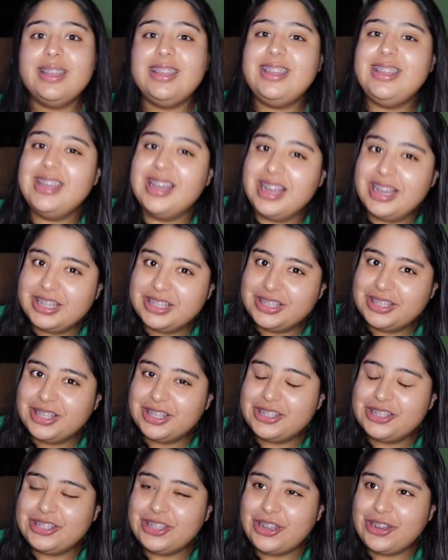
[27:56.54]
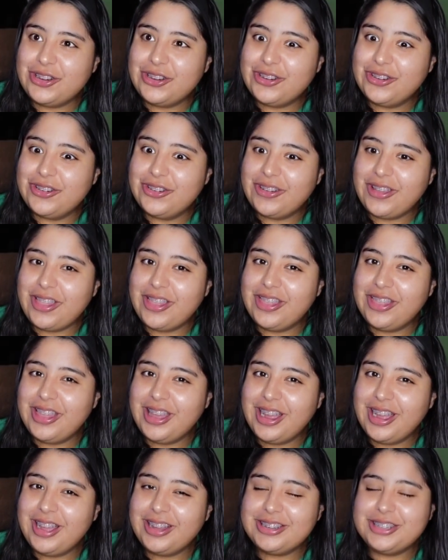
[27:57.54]
yes, so
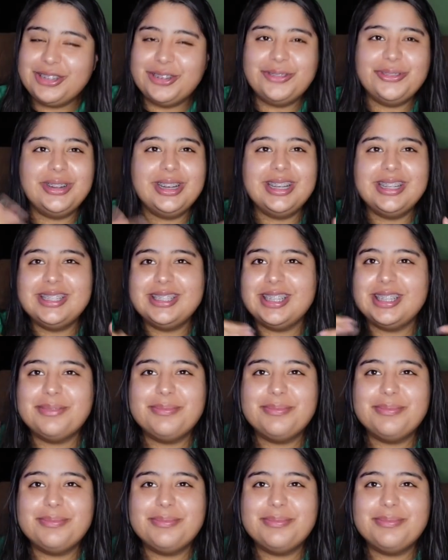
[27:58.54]
that was